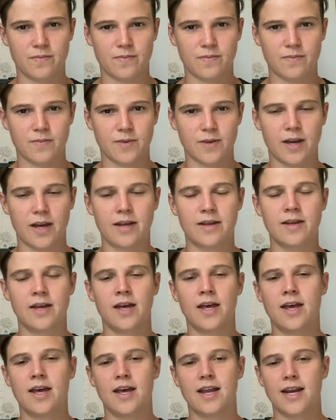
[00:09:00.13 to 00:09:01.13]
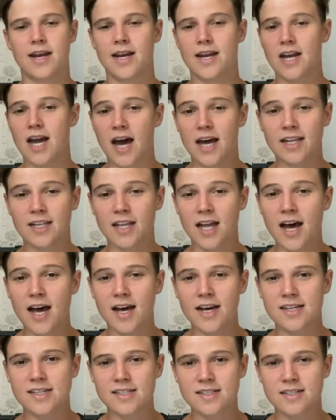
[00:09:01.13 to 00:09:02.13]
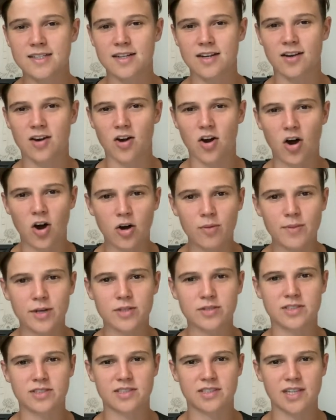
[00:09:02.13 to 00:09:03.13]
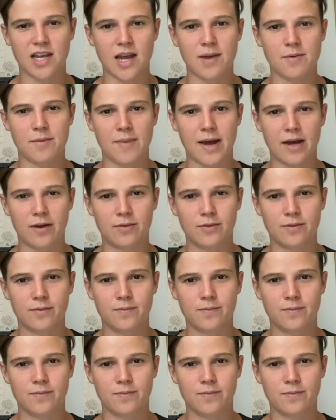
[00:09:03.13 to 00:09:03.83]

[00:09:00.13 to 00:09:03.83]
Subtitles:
Okay, not a lot, almost the same amount.